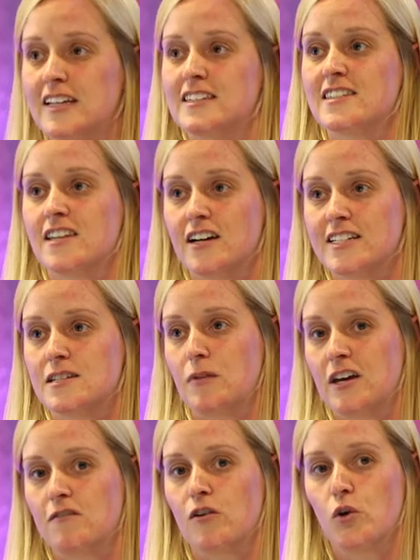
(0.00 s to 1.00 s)
incite a
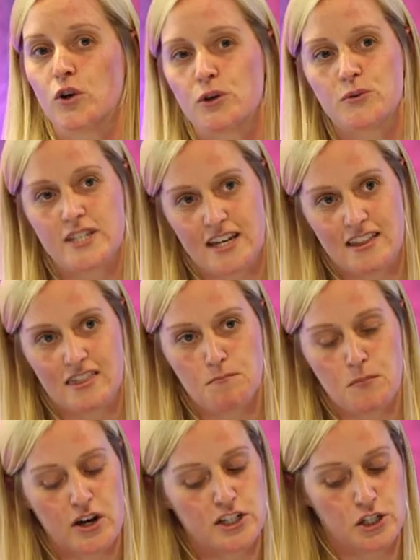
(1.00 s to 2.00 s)
bit of loyalty in
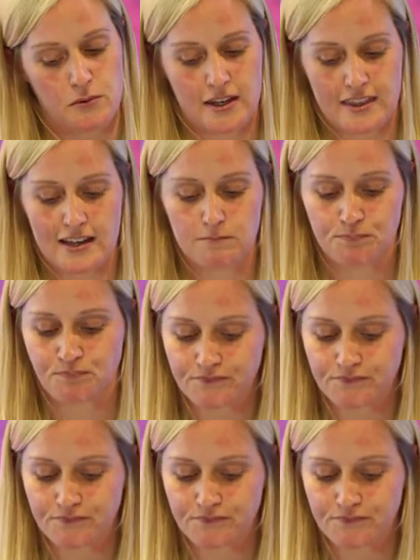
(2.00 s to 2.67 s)
them by doing that.